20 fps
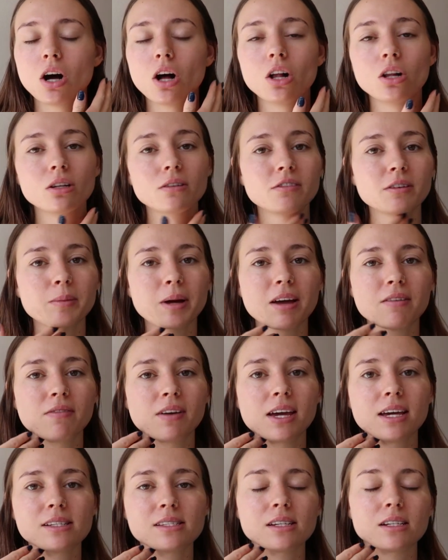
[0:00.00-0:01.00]
all over my
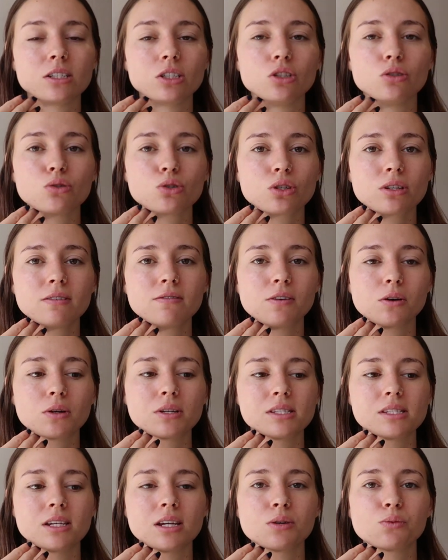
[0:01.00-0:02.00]
face, usually
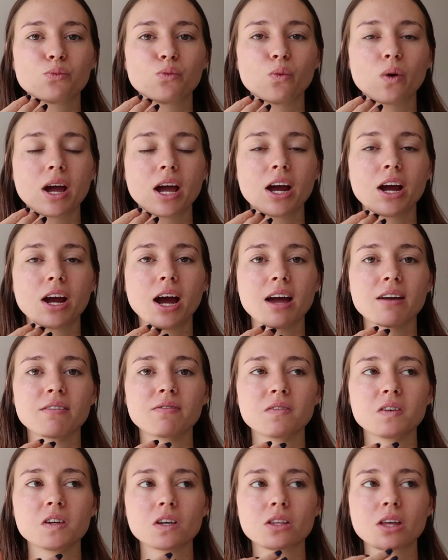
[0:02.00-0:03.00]
focusing where I
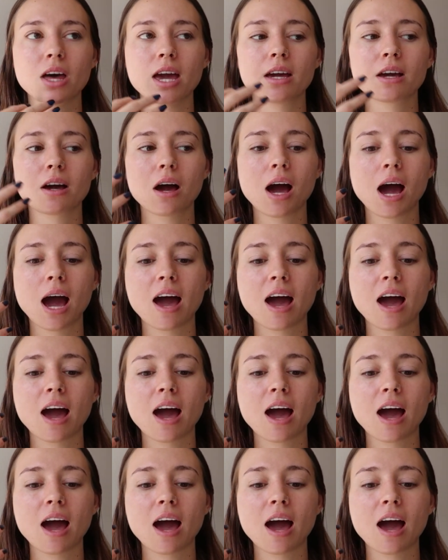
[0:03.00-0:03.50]
feel like